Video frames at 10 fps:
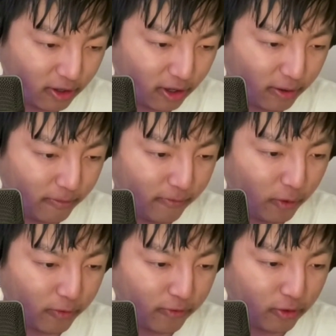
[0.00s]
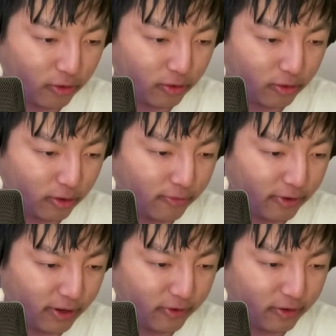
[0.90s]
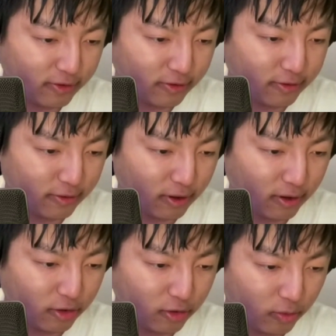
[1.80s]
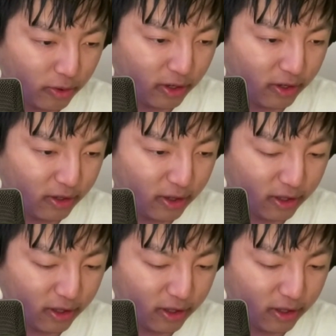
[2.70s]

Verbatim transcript: um, vote for your favorites uh, to win.